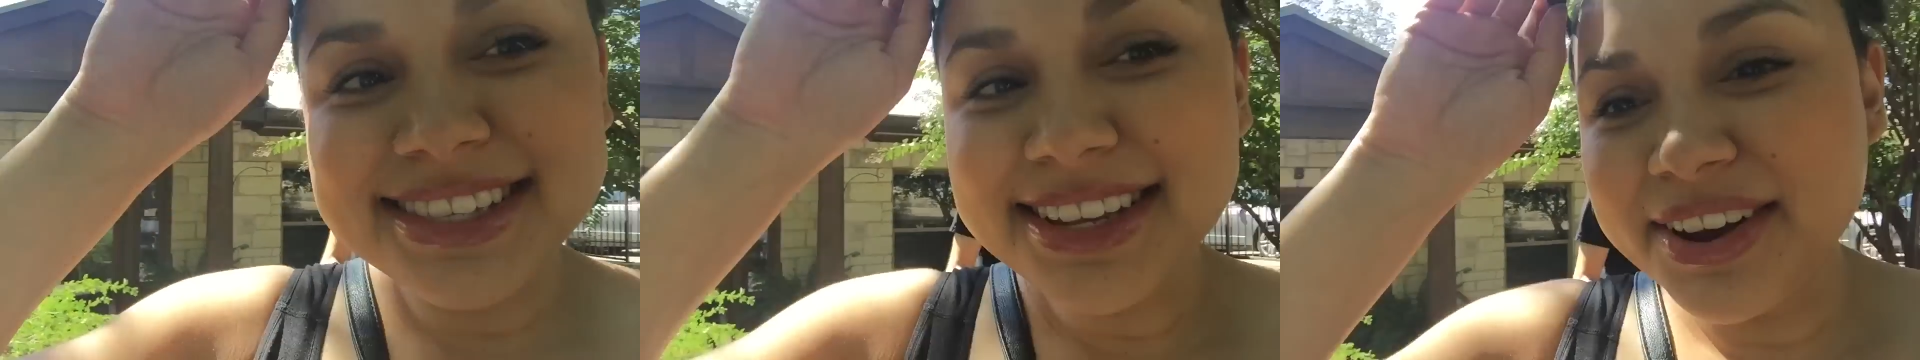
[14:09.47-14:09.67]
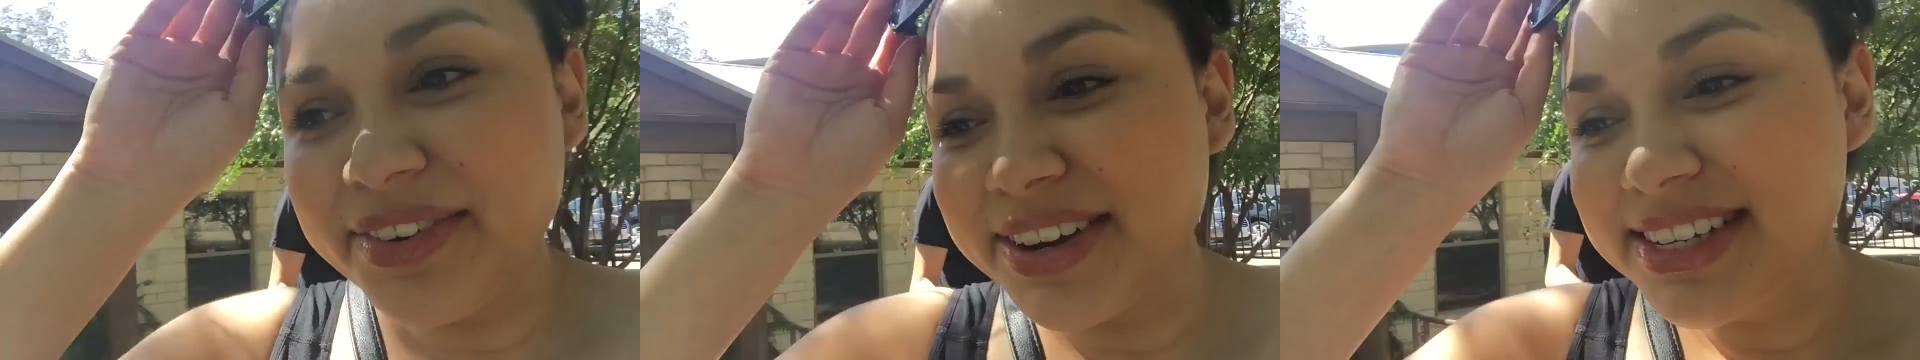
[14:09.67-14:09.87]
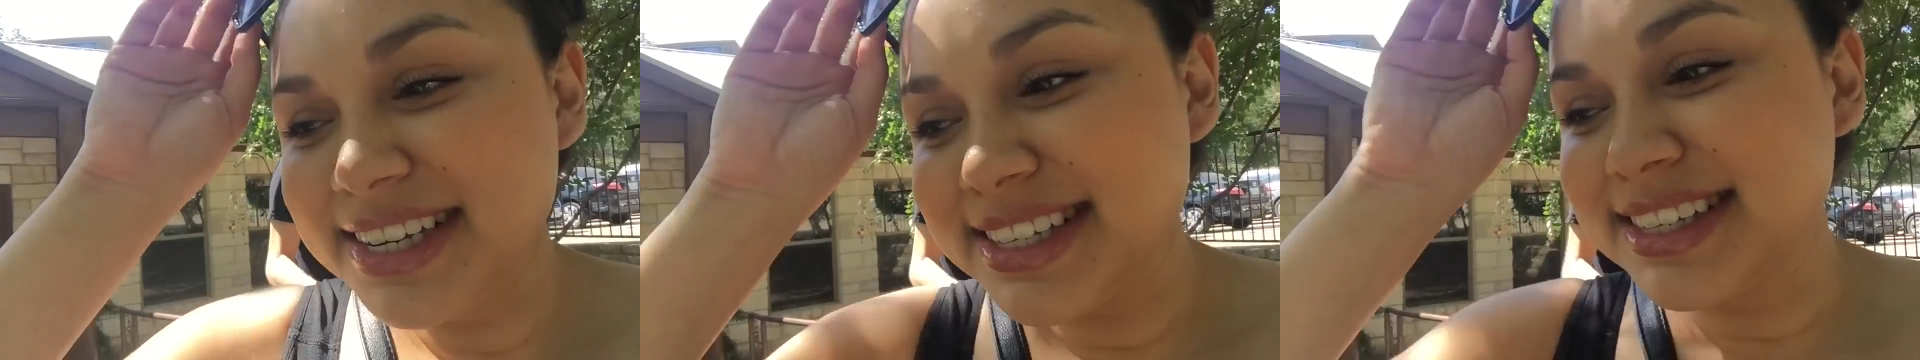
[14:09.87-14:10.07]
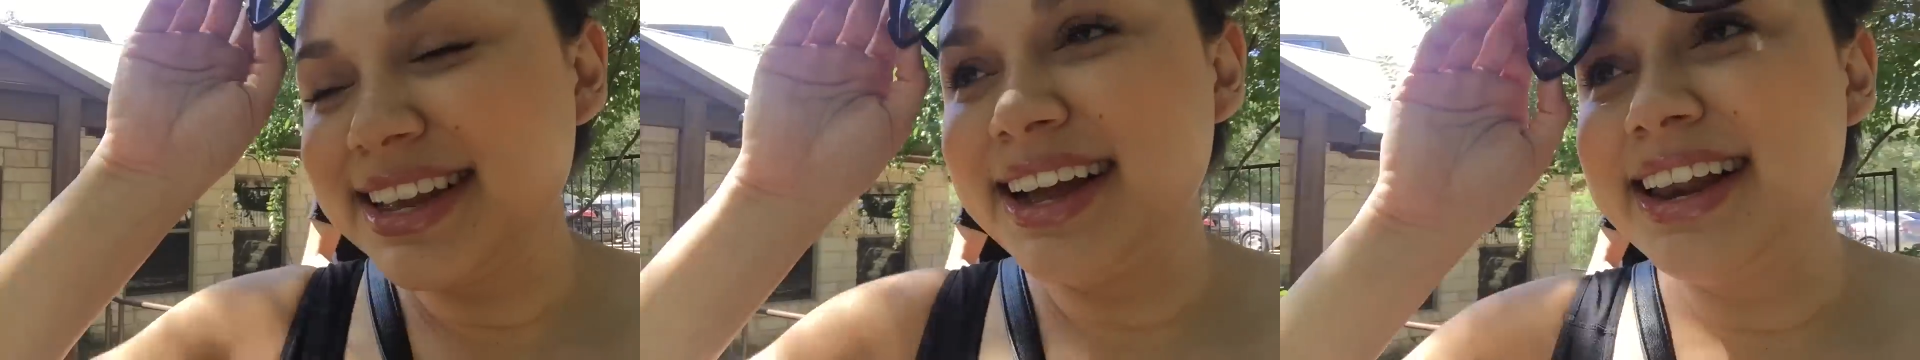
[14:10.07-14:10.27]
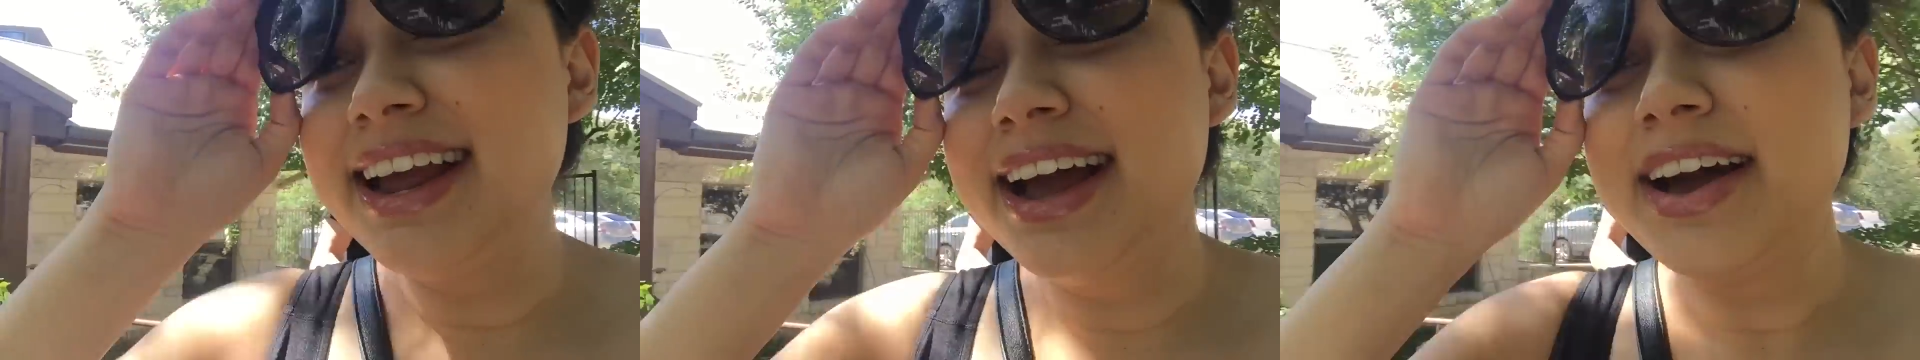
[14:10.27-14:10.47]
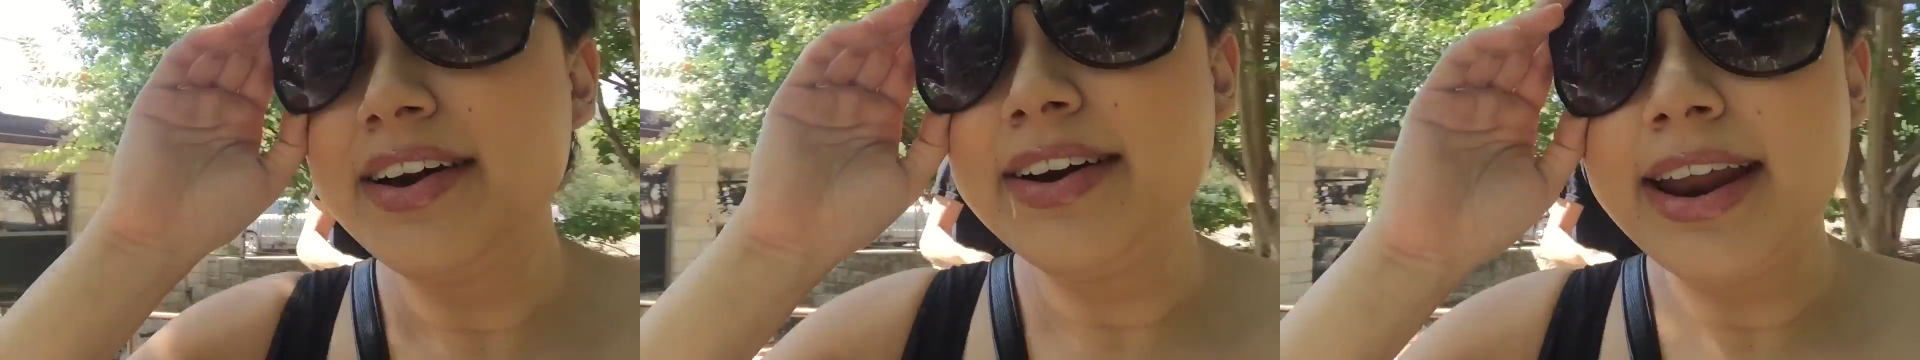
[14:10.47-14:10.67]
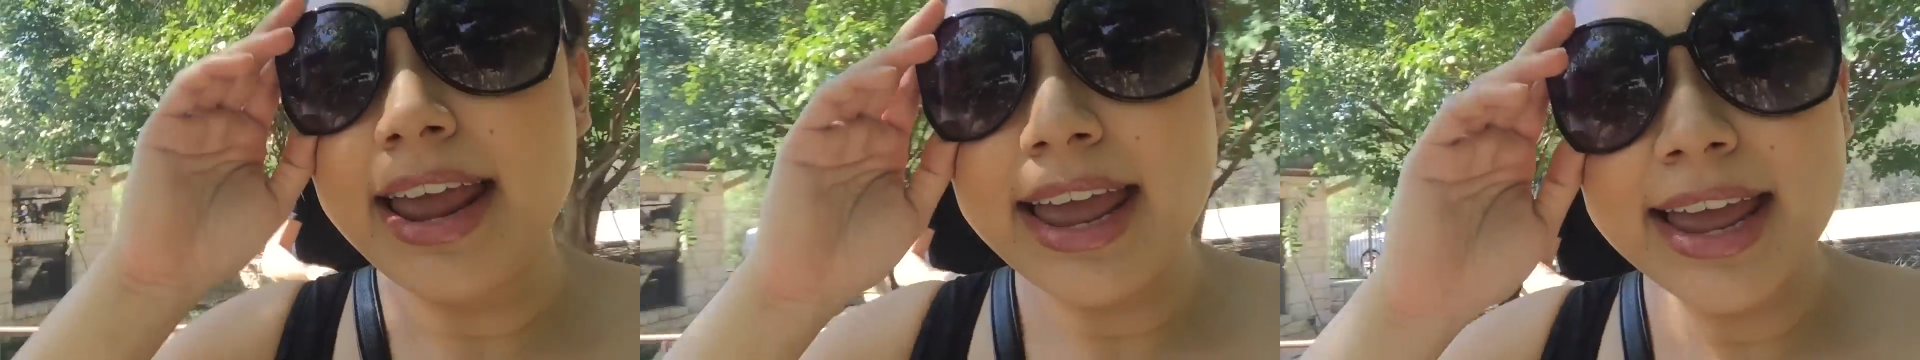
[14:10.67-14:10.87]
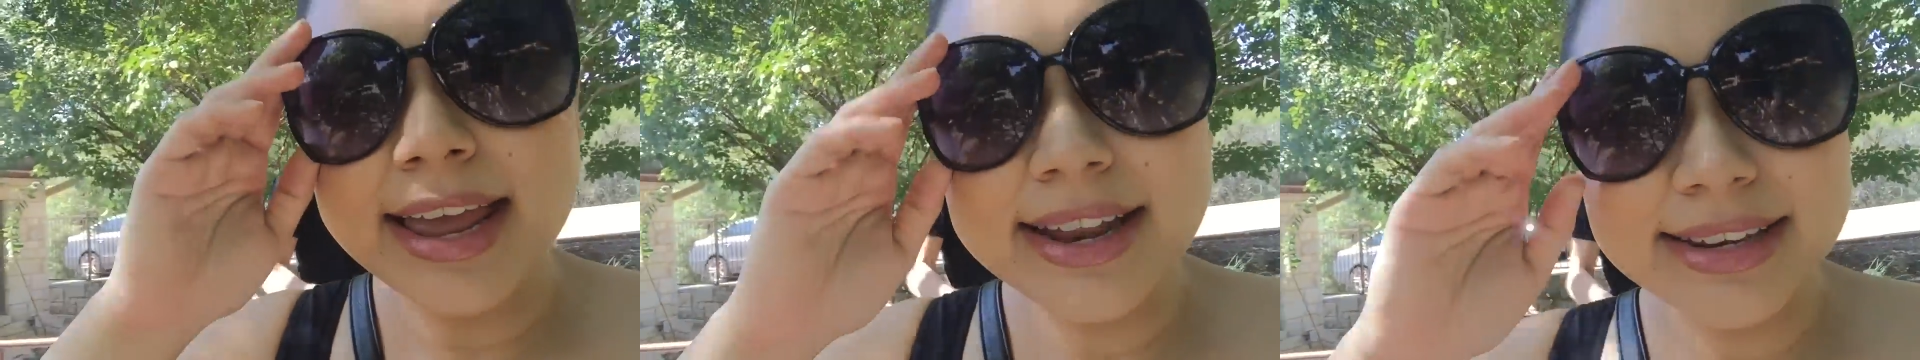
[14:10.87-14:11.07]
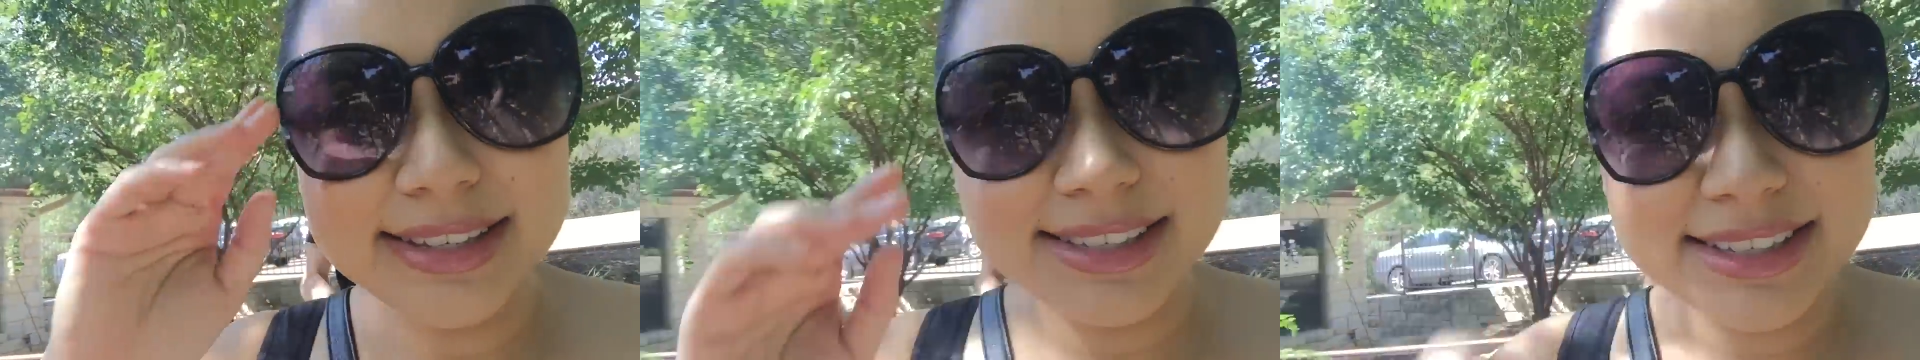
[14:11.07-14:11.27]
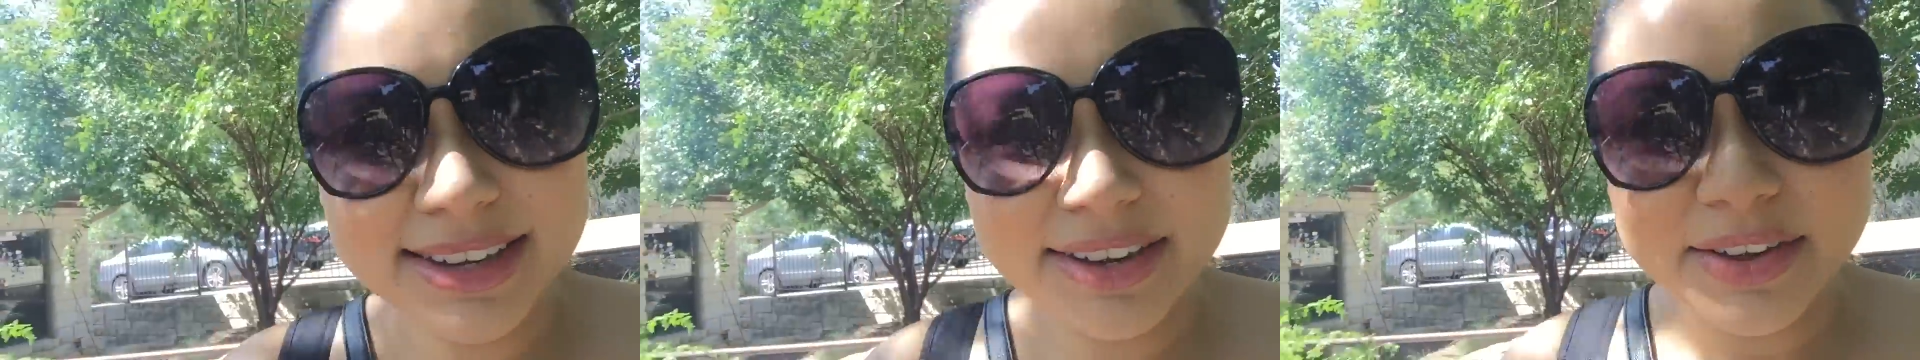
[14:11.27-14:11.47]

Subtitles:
So we just got out and